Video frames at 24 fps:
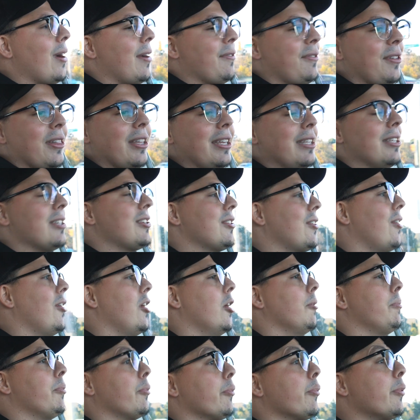I've cleaned this
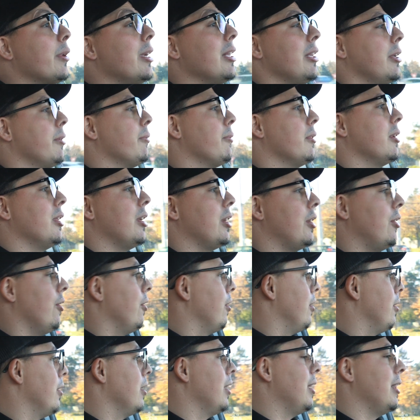car really, really
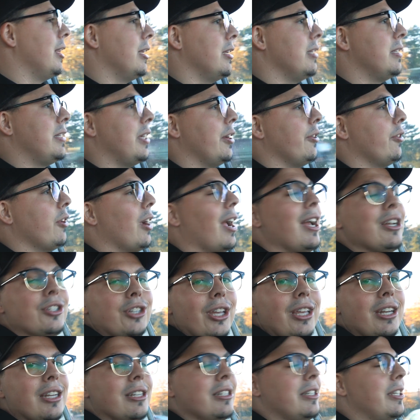good in the interior. I
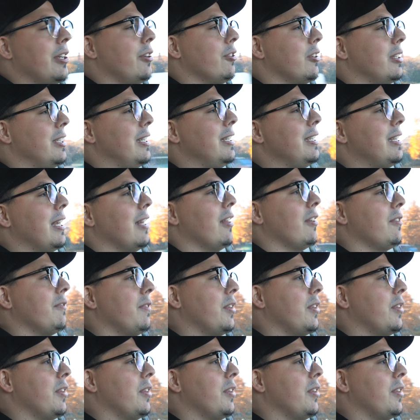actually had an interior detailing